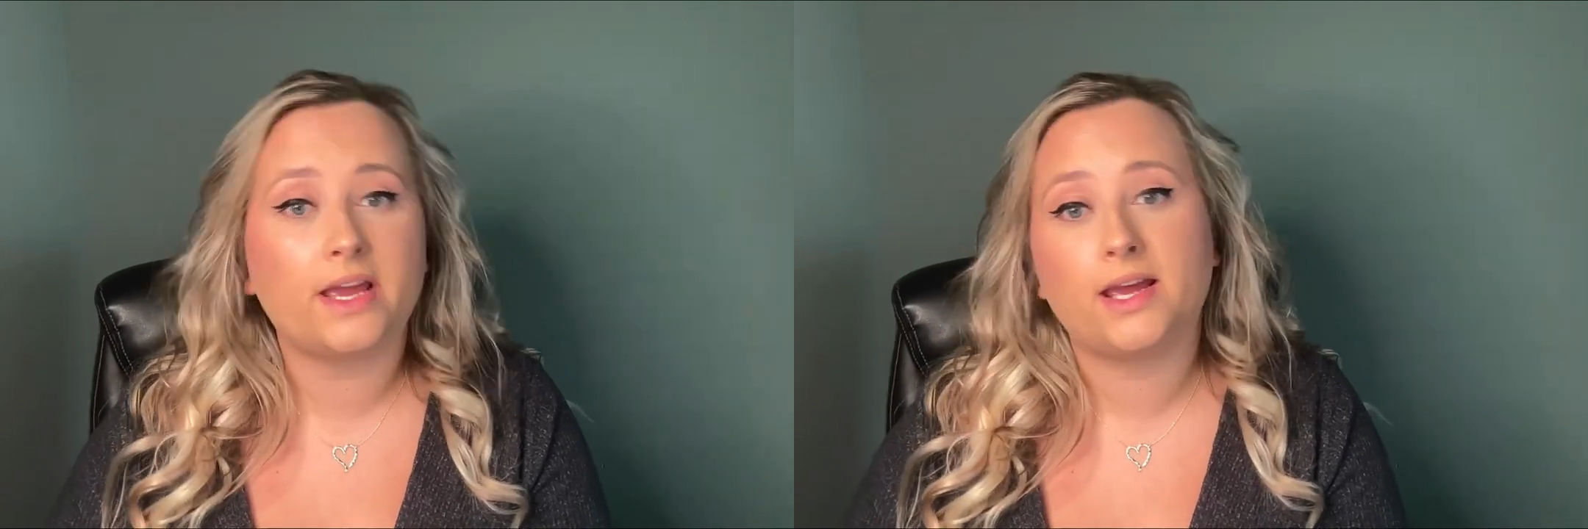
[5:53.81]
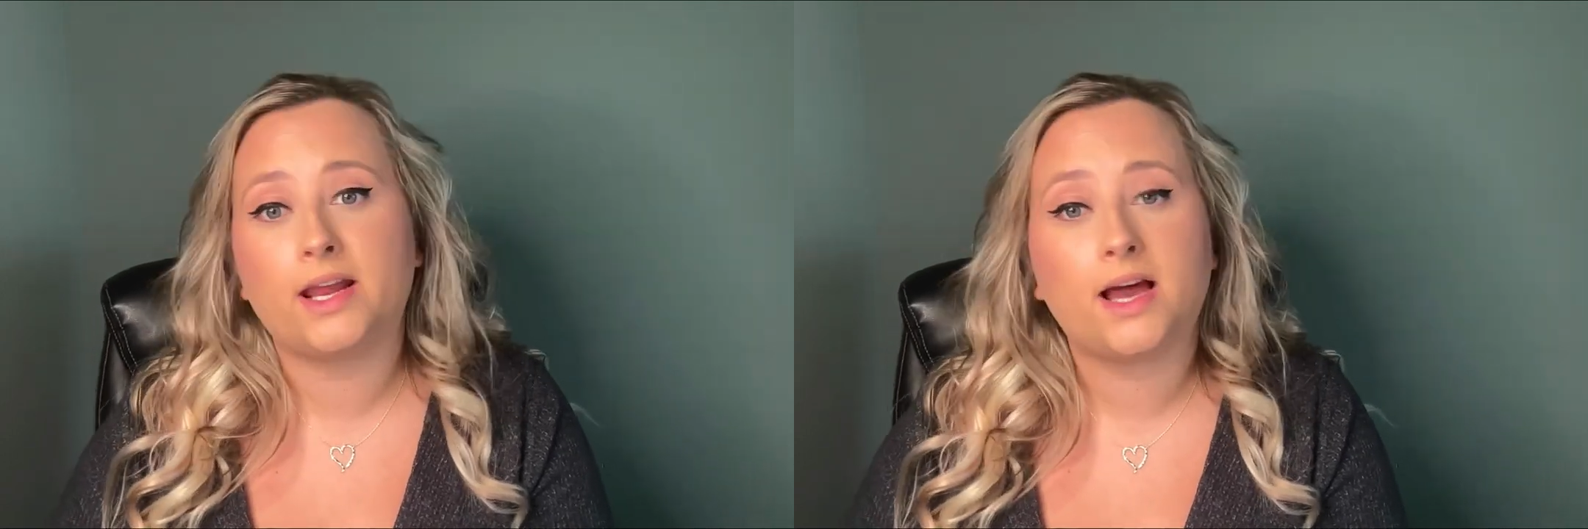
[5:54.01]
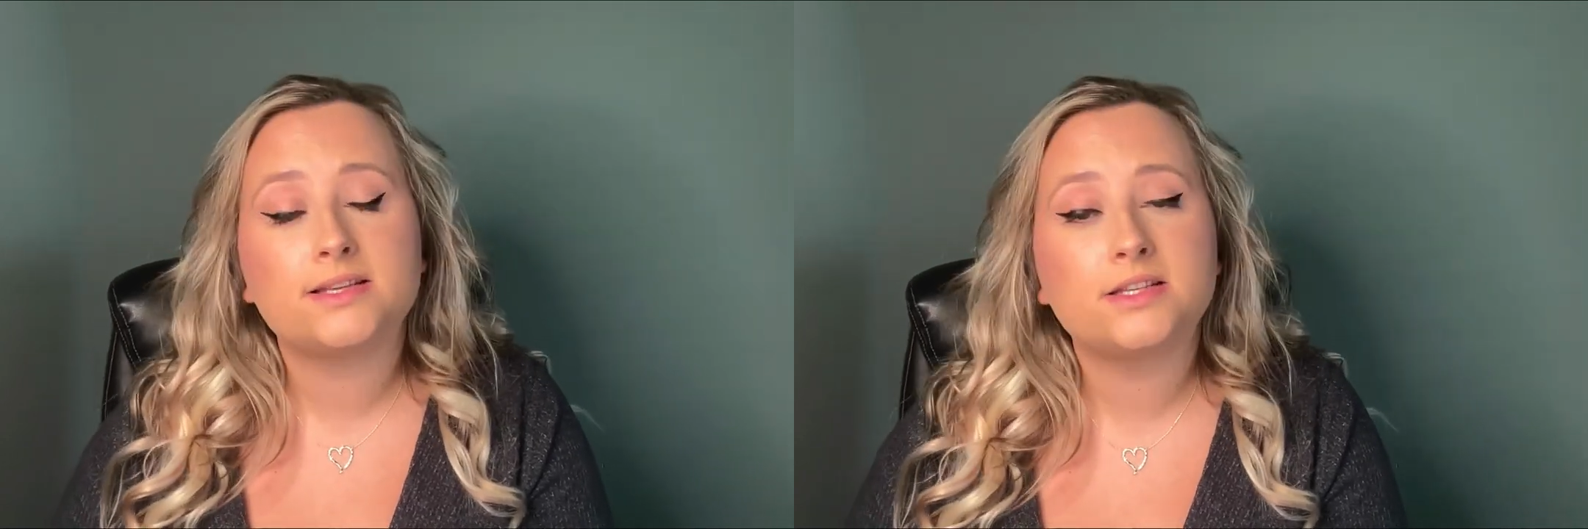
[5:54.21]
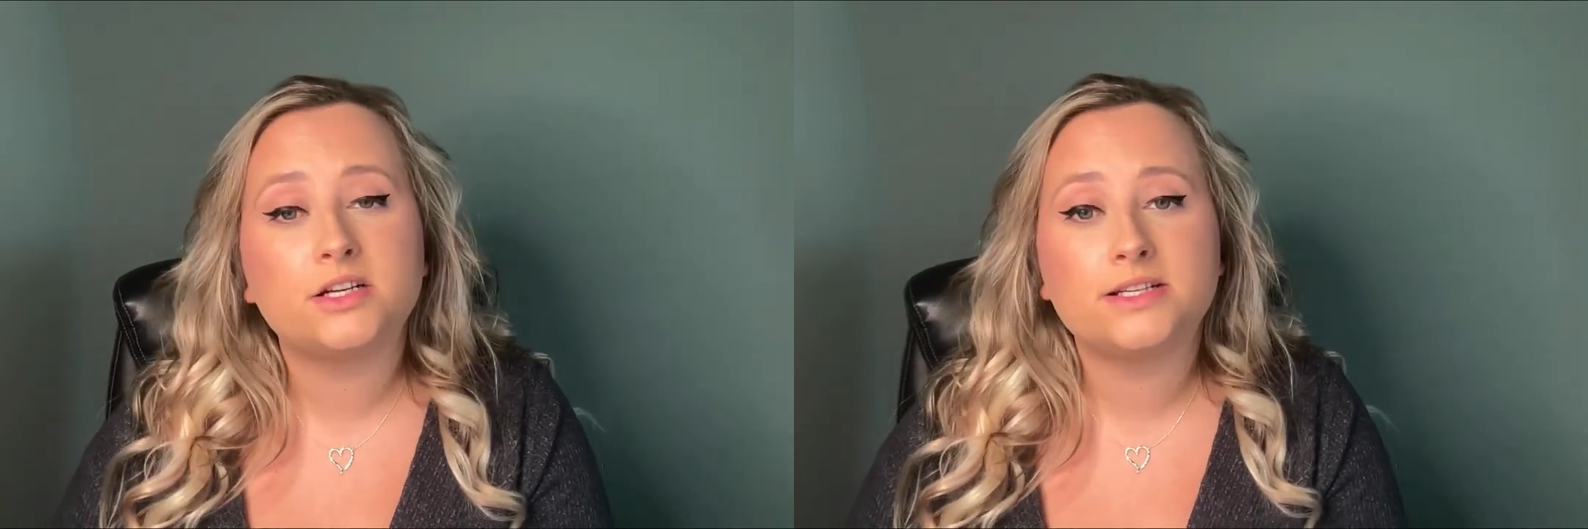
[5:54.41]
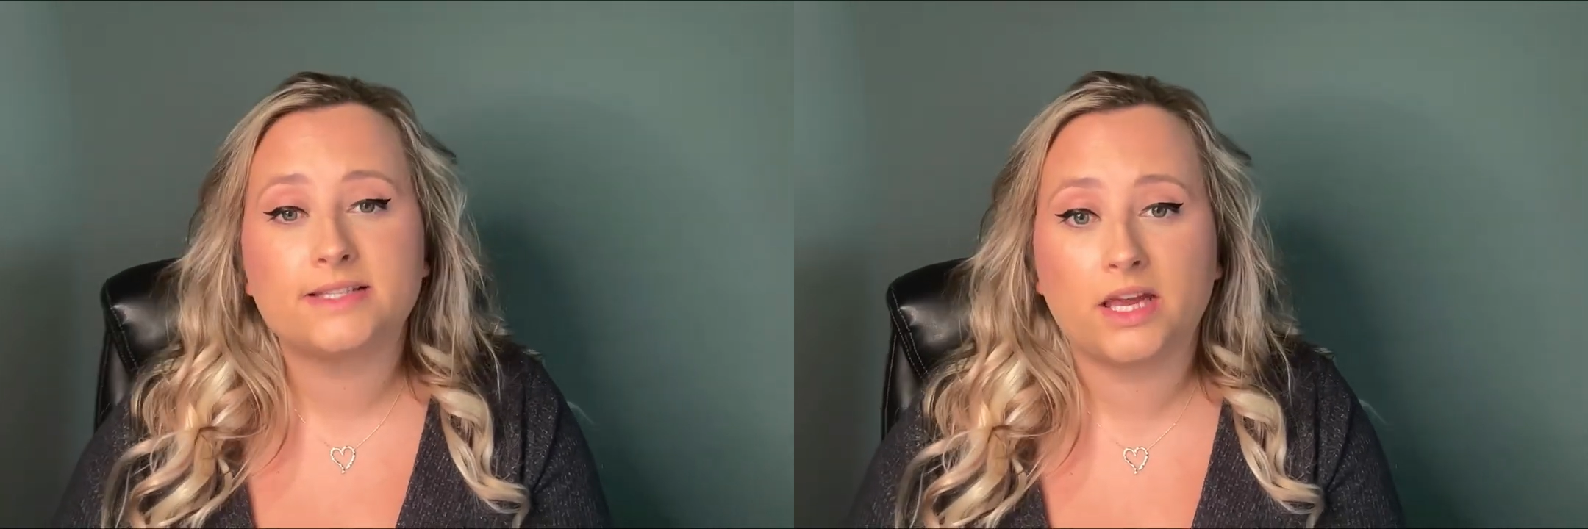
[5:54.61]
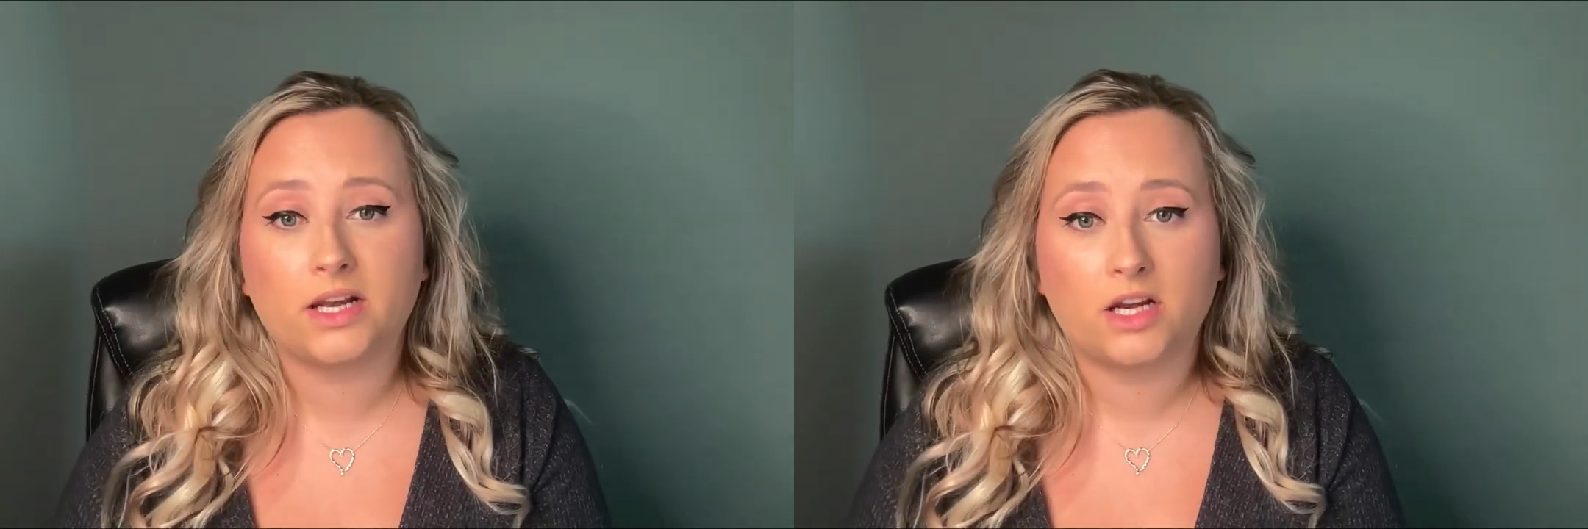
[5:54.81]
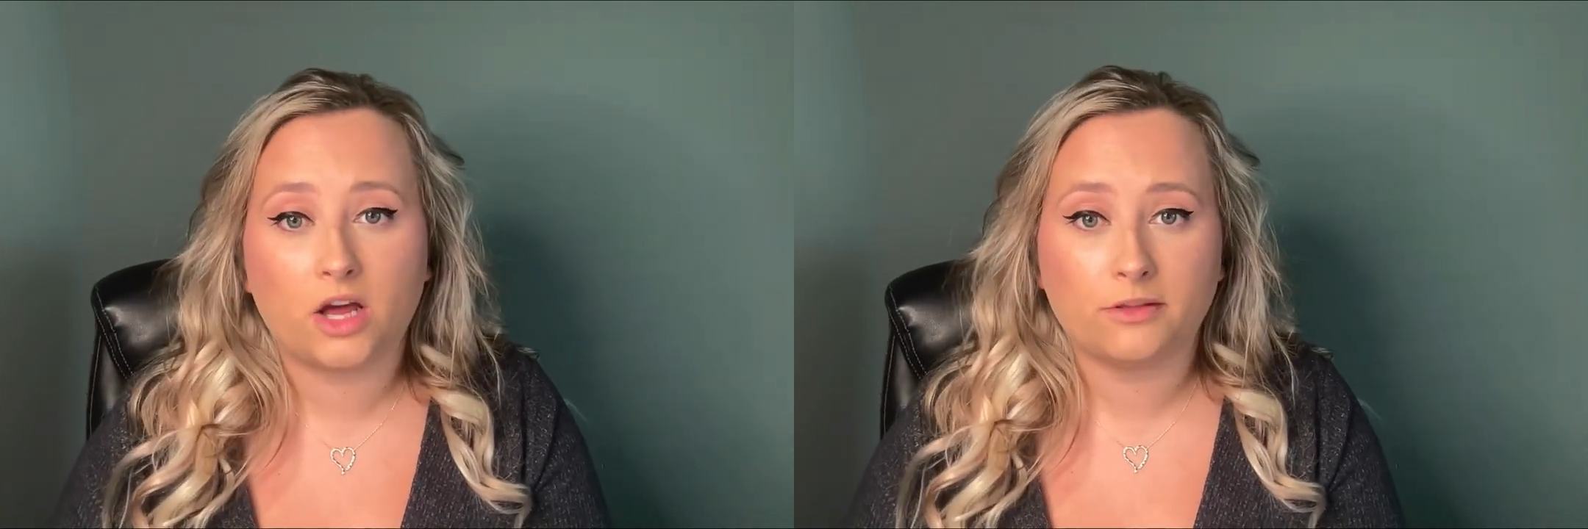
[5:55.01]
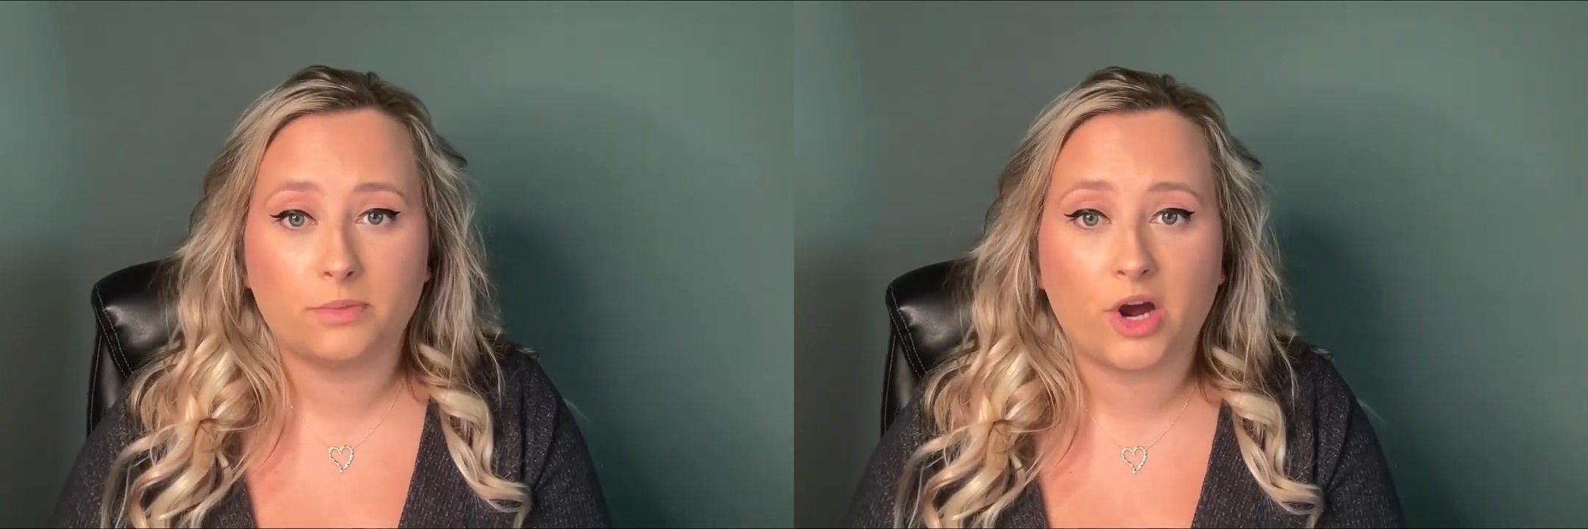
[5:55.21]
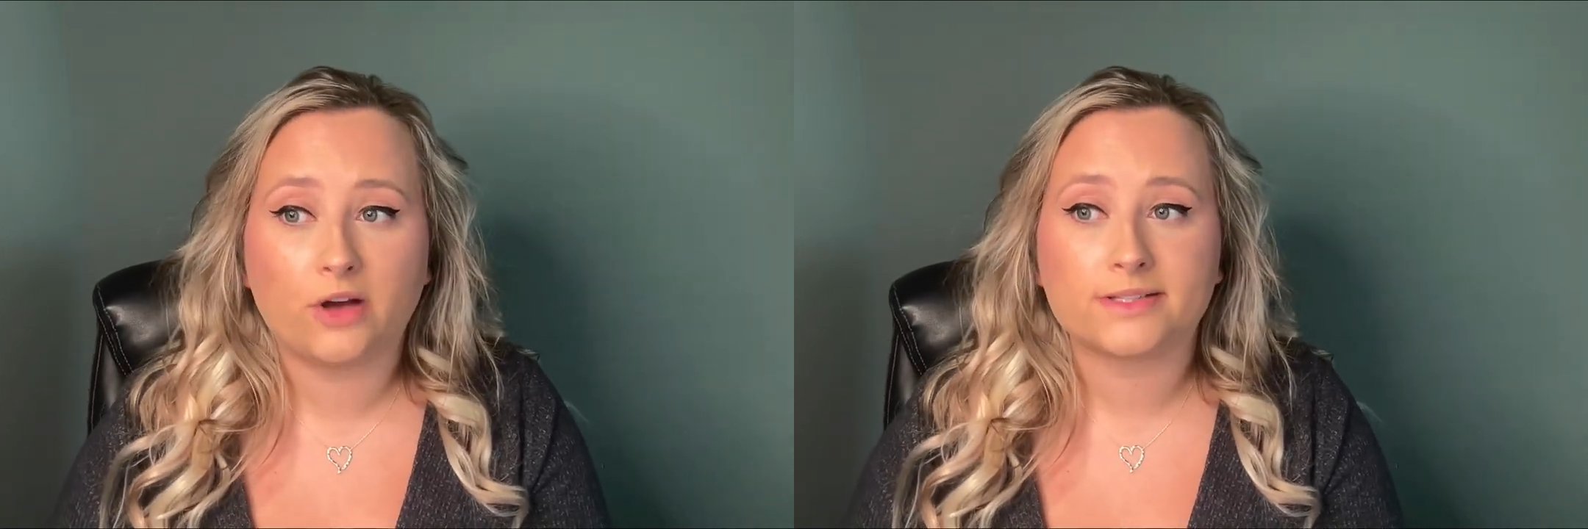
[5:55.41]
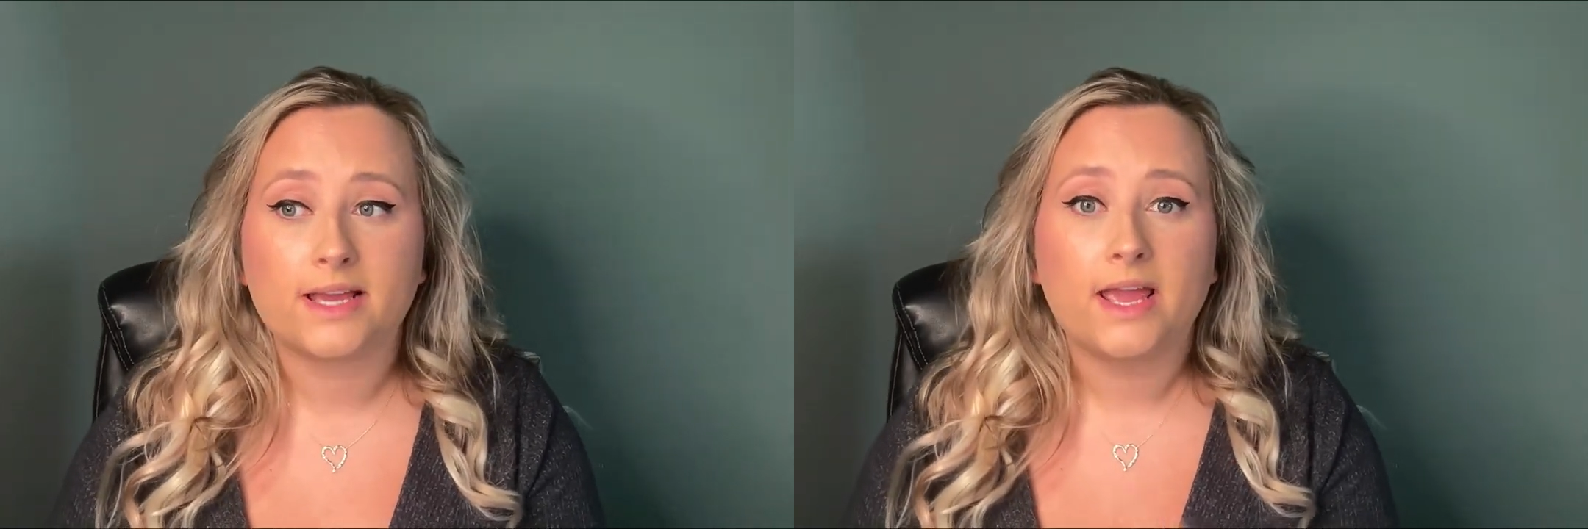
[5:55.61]
and I started scanning all the
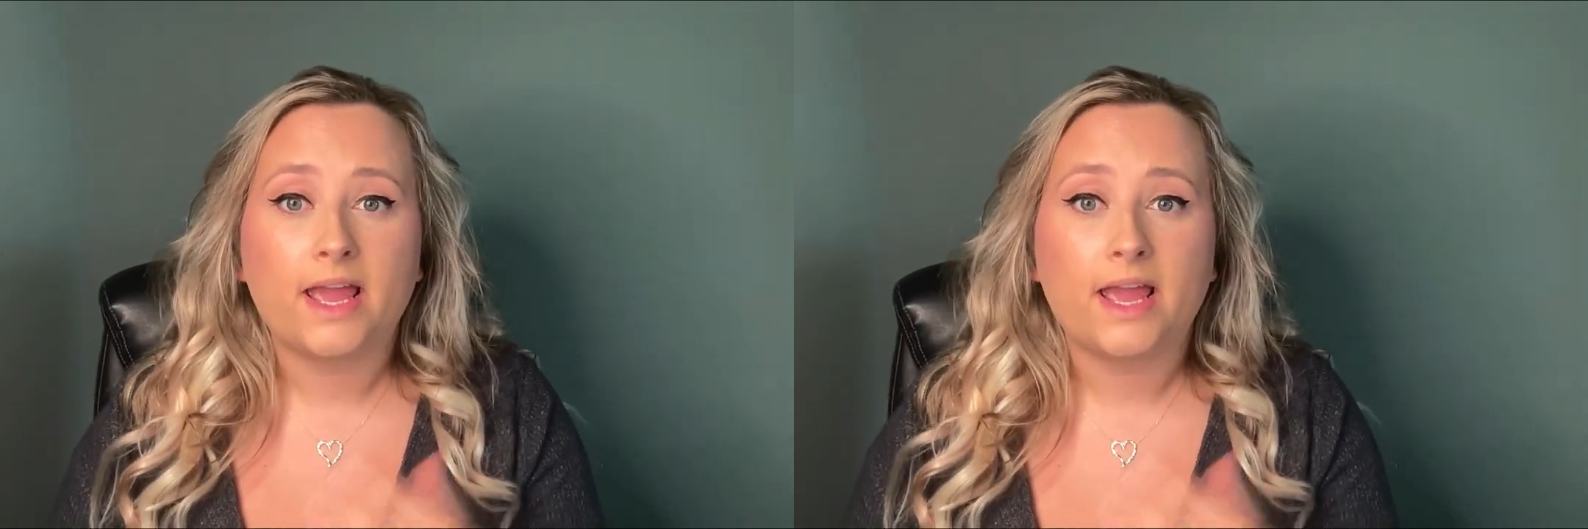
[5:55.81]
bras,